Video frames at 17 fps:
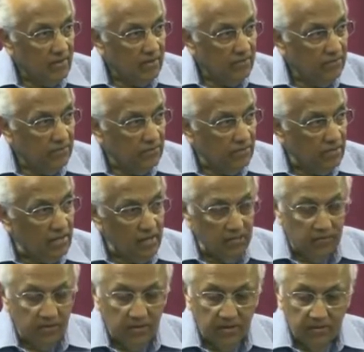if you think
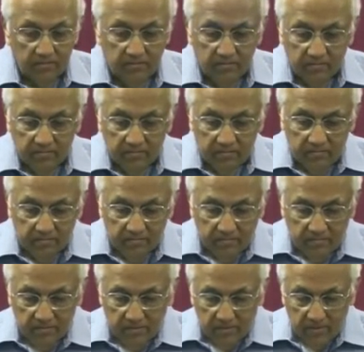of a
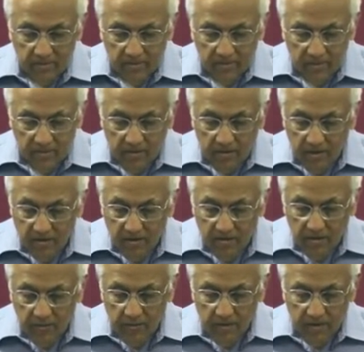
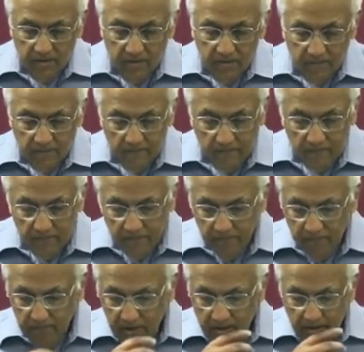country where
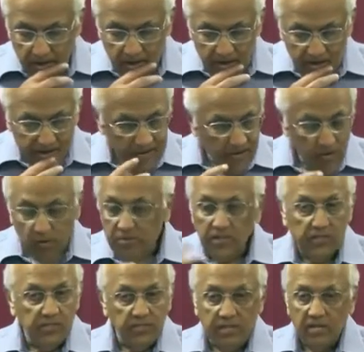
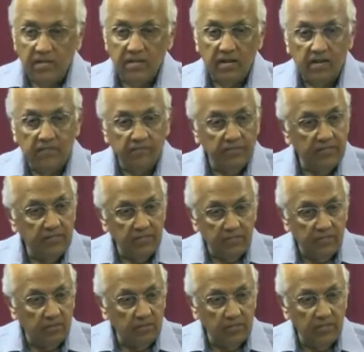nobody's seen an elephant
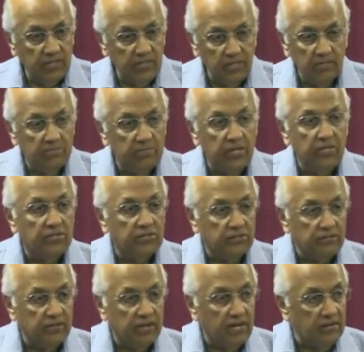and nobody's seen a
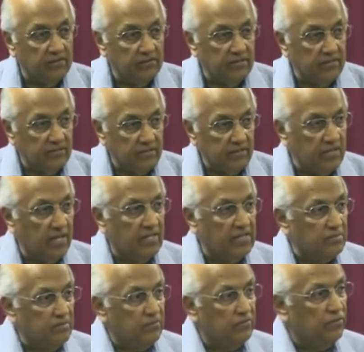picture of an elephant in the
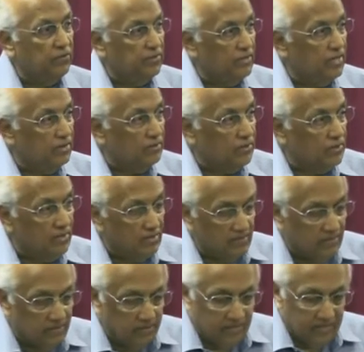days before there
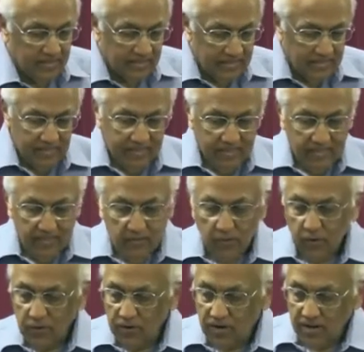were
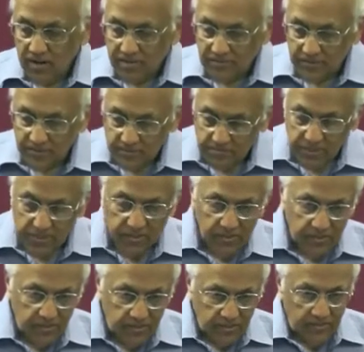photographs and
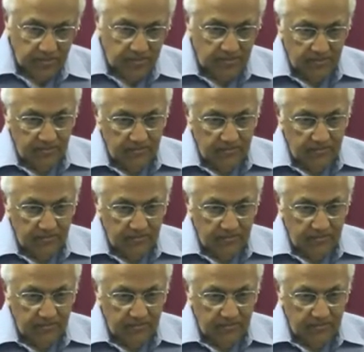pictures,